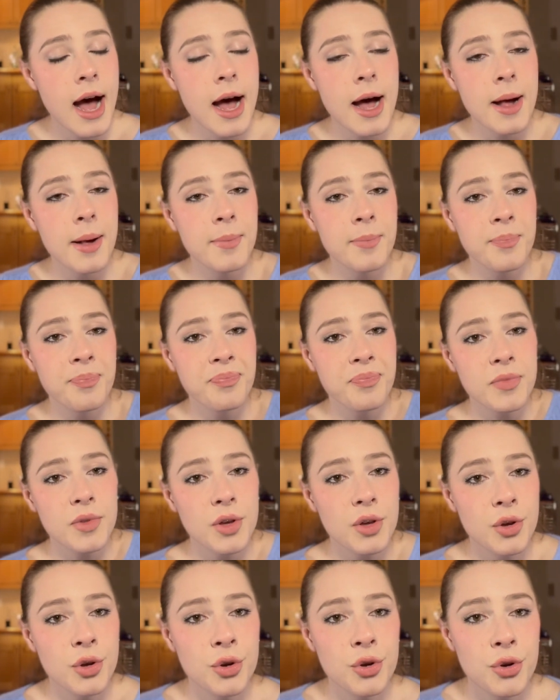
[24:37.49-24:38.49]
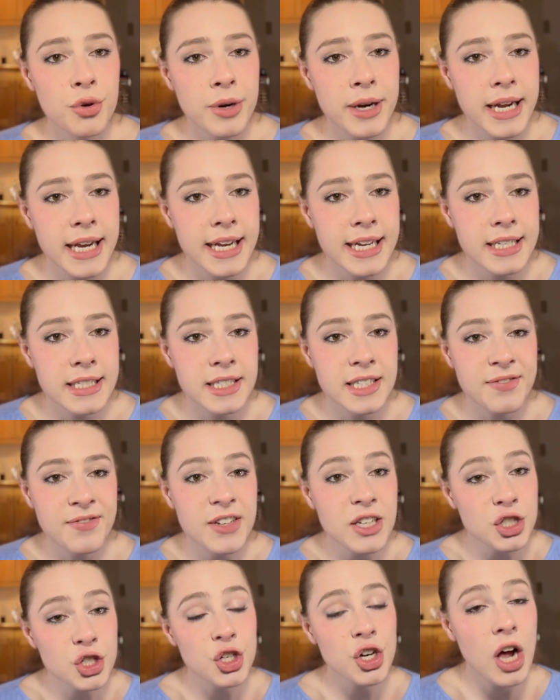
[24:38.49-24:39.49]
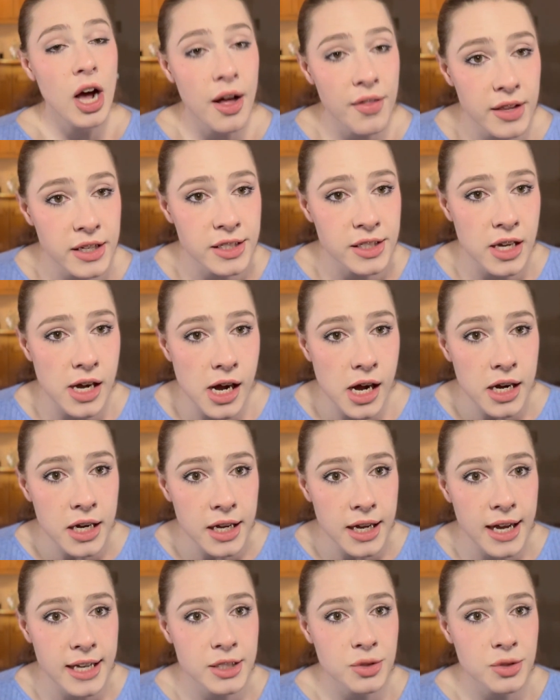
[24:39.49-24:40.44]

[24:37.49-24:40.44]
Who is featured on the song,